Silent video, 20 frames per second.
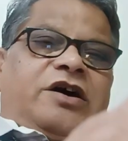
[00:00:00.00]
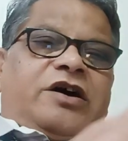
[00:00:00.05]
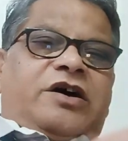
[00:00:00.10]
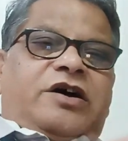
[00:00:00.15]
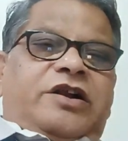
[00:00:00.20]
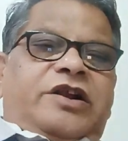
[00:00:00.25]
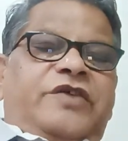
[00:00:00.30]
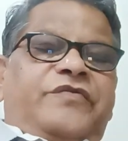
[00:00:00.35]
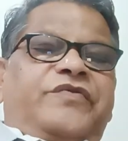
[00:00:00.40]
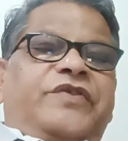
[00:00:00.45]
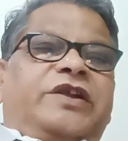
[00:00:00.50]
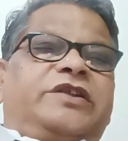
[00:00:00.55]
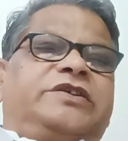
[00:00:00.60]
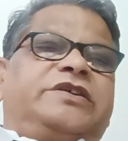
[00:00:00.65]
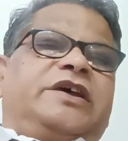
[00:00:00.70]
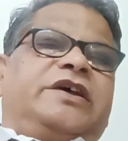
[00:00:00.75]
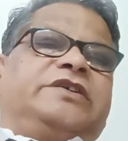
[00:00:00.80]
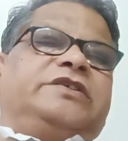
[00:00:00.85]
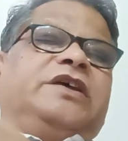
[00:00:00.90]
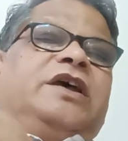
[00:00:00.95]

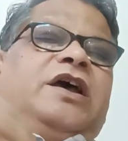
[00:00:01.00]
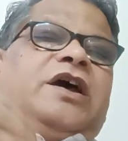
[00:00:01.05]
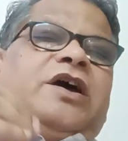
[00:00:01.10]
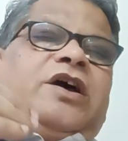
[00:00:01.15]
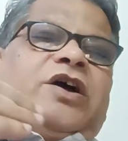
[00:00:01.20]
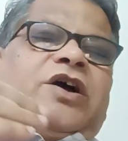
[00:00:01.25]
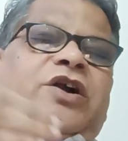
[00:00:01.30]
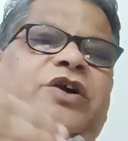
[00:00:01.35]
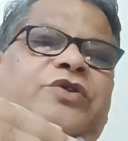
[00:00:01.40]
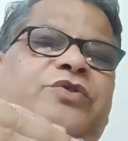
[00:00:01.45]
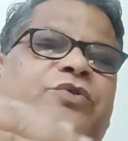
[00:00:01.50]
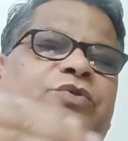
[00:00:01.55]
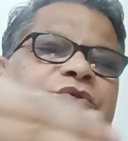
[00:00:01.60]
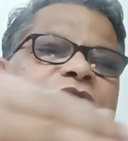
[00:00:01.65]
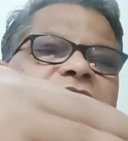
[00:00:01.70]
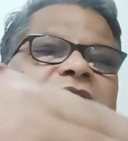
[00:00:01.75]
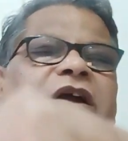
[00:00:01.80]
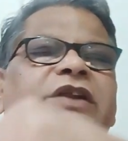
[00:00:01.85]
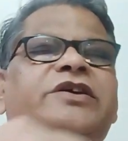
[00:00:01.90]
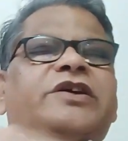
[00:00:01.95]
defenses,
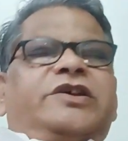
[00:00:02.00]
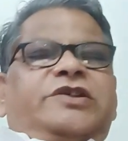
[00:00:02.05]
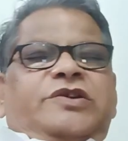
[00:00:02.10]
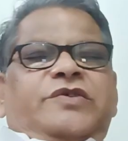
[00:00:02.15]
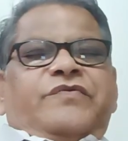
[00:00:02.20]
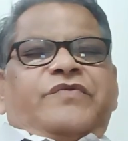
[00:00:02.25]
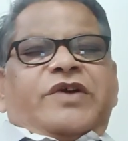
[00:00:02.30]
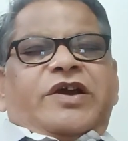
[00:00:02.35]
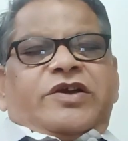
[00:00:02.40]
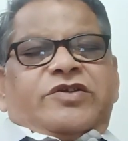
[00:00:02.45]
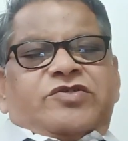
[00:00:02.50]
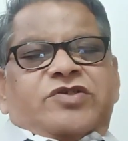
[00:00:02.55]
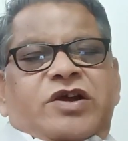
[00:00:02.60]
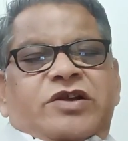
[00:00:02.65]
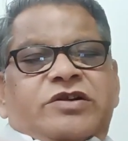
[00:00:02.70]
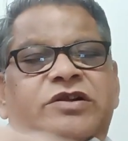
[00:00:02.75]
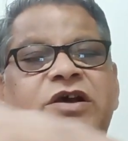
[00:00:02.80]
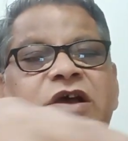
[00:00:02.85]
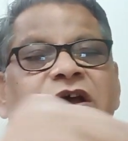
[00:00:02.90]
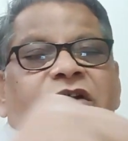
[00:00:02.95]
truth or
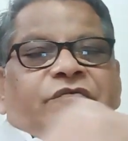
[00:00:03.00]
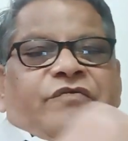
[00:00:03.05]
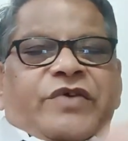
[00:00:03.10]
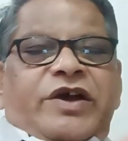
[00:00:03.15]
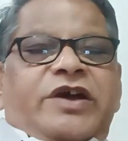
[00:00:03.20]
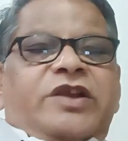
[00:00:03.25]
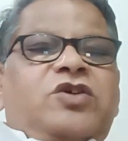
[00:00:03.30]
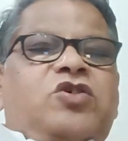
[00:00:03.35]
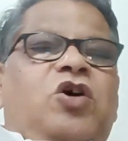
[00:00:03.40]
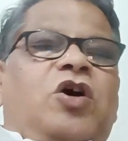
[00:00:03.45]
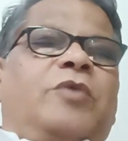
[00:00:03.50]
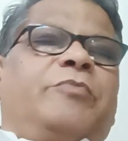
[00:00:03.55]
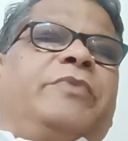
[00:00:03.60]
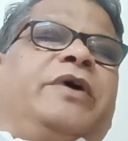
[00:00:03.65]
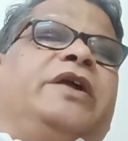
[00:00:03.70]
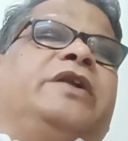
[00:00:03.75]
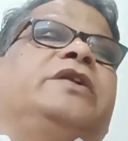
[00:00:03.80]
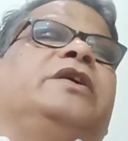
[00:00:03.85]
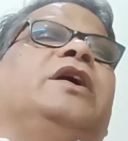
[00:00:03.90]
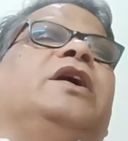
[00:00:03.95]
justification, fair
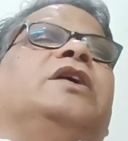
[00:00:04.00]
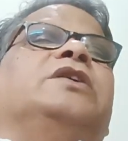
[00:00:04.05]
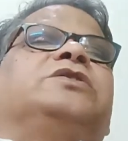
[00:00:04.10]
comment.